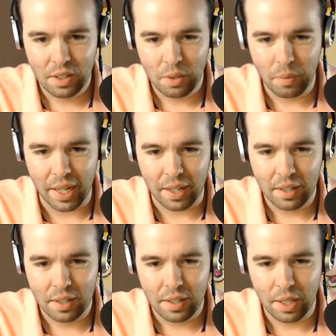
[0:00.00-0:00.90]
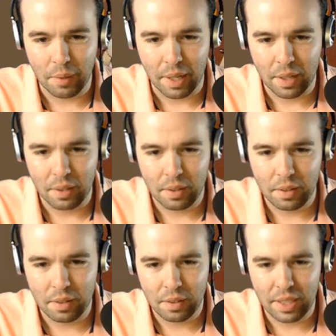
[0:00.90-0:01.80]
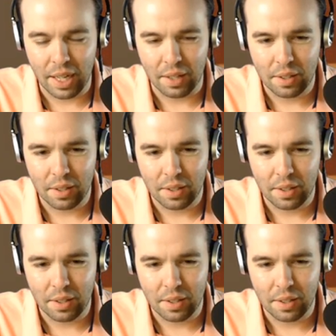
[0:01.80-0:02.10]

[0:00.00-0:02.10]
Wait. Here. Okay, wait. Yeah.